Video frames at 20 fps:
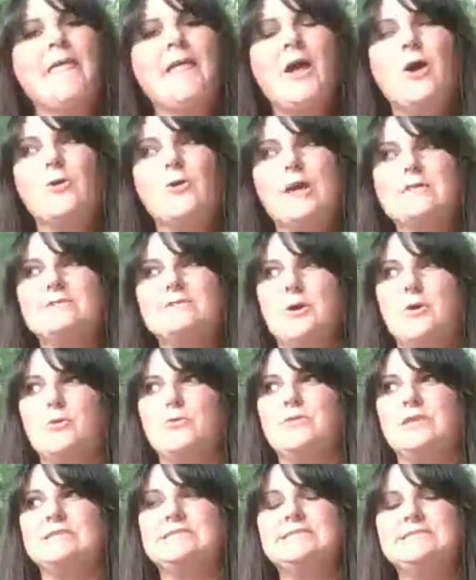Okay, so
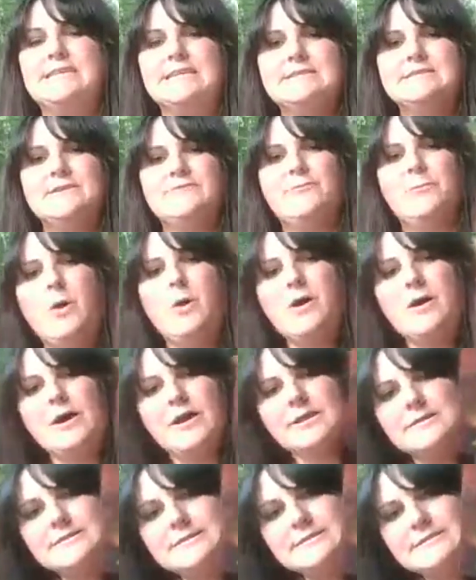the six of
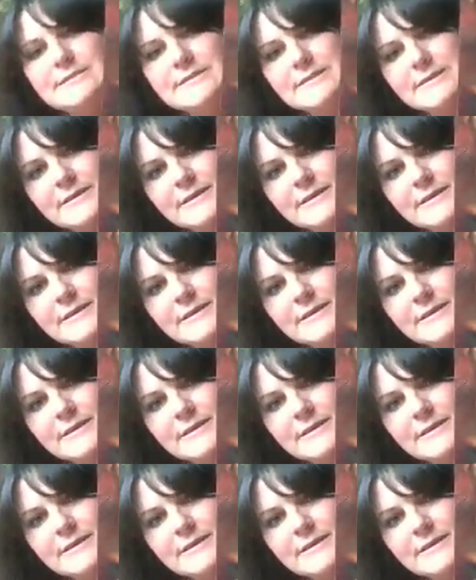wands,